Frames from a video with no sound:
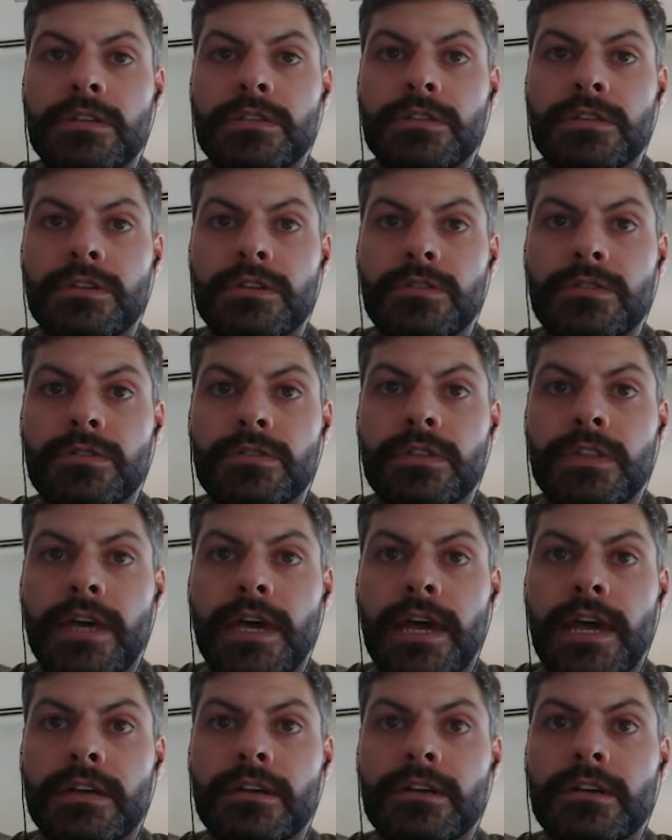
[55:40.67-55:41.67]
2.
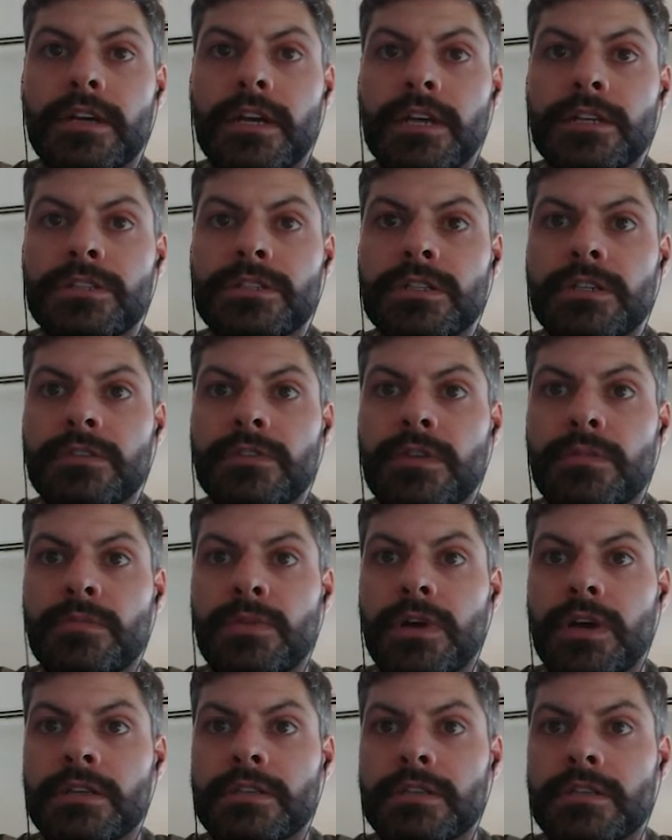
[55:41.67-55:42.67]
The aggregation of the
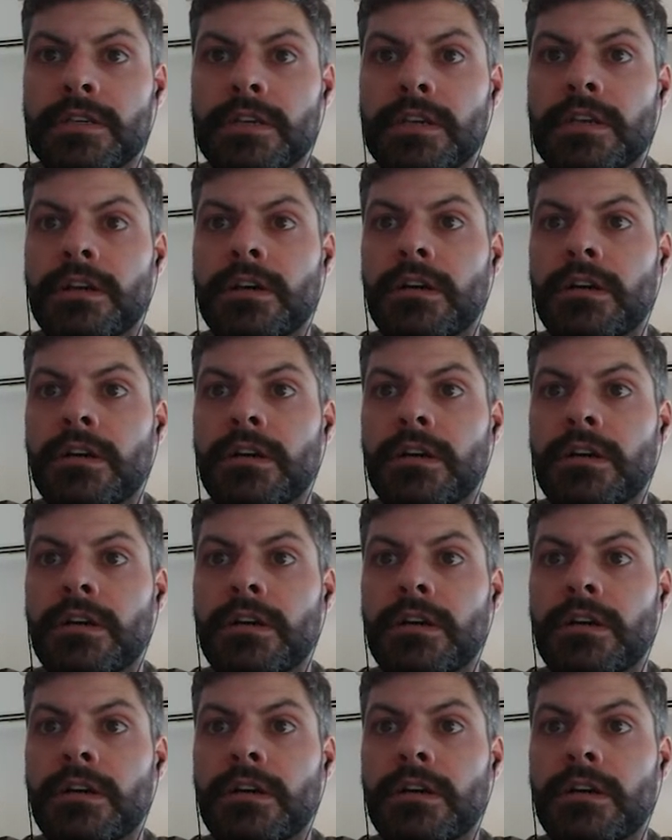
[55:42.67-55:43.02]
present and